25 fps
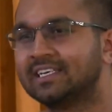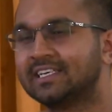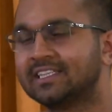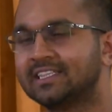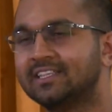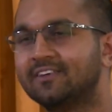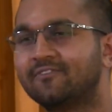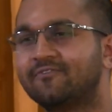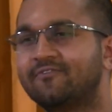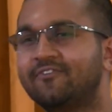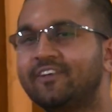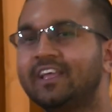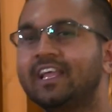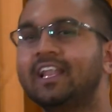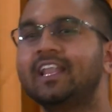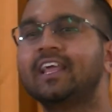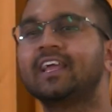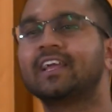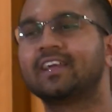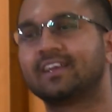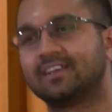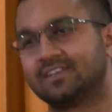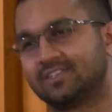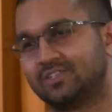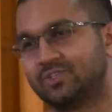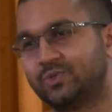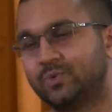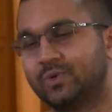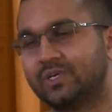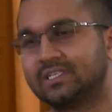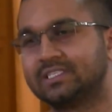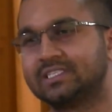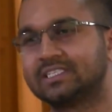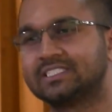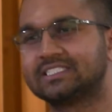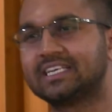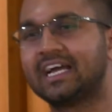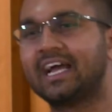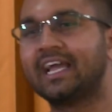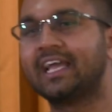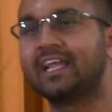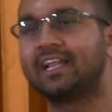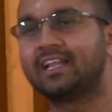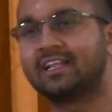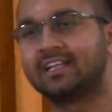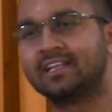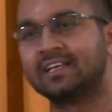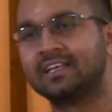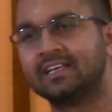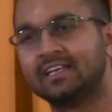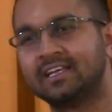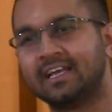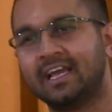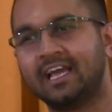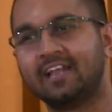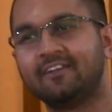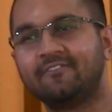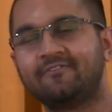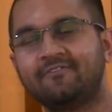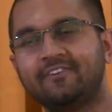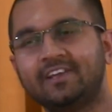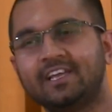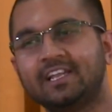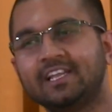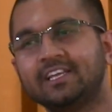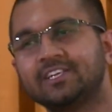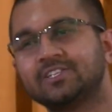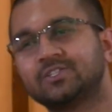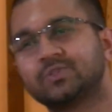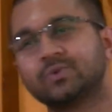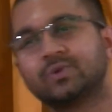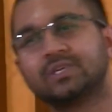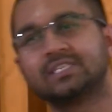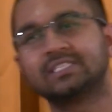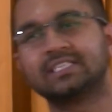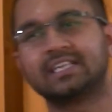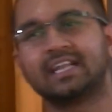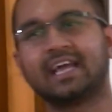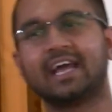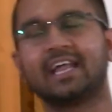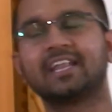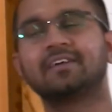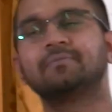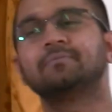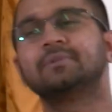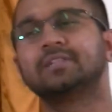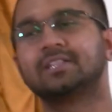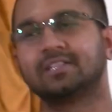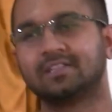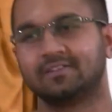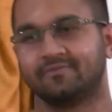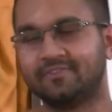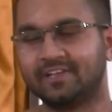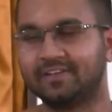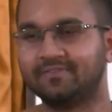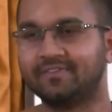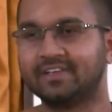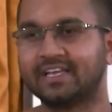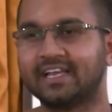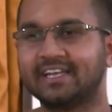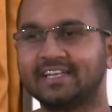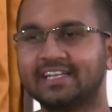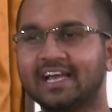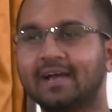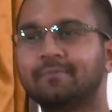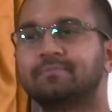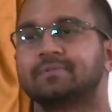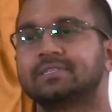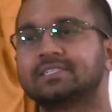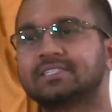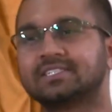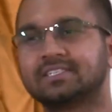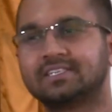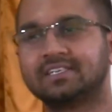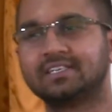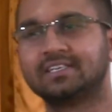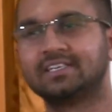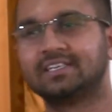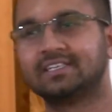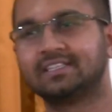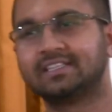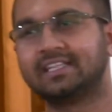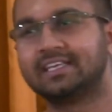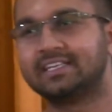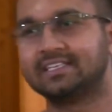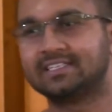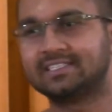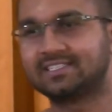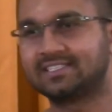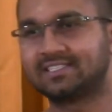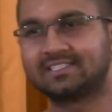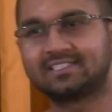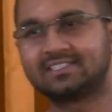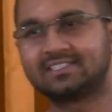The feeling towards a child and feeling towards an animal when we adopt, that is